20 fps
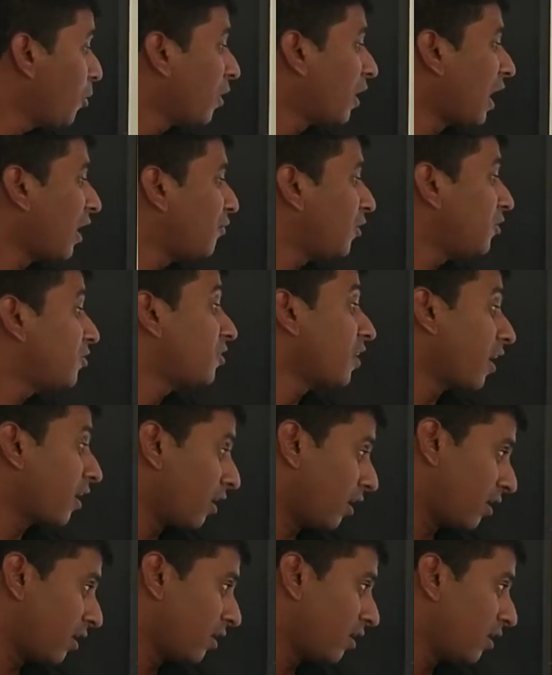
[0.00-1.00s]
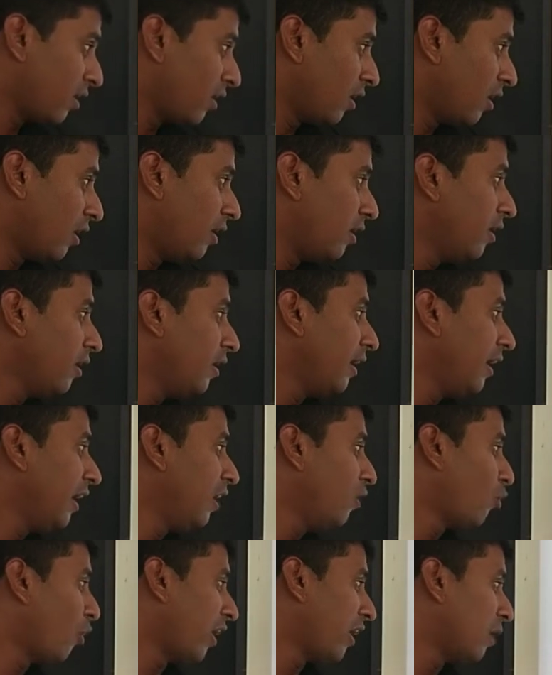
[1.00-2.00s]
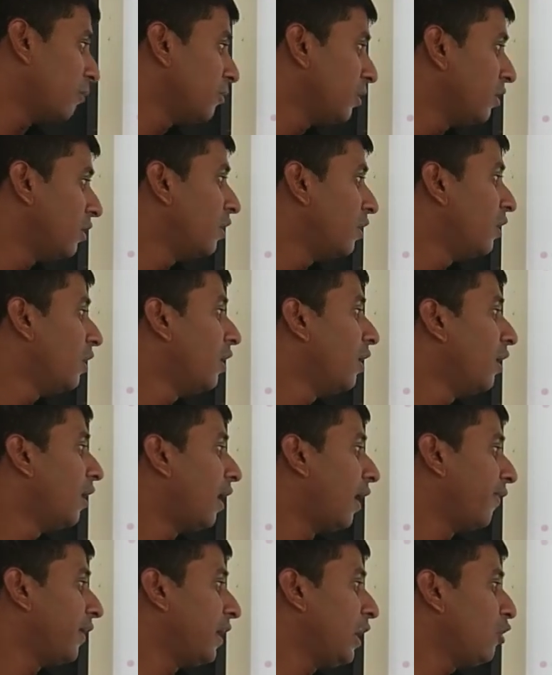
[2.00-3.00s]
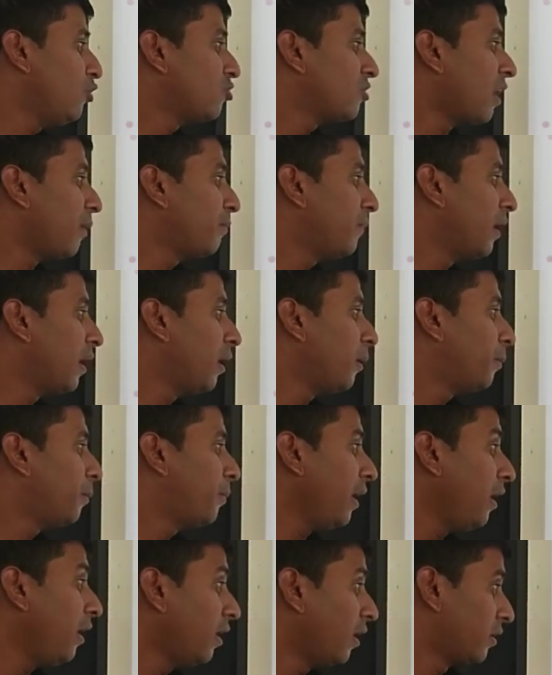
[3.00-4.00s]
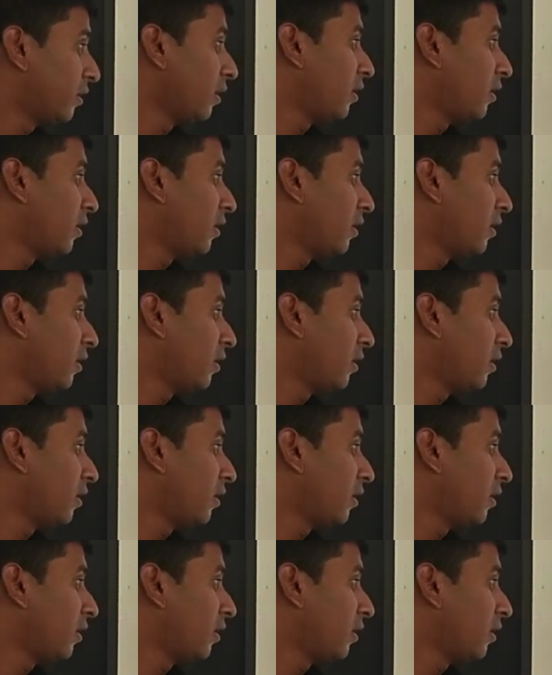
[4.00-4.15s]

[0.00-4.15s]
life is sacred and inviolable, and the use of the prenatal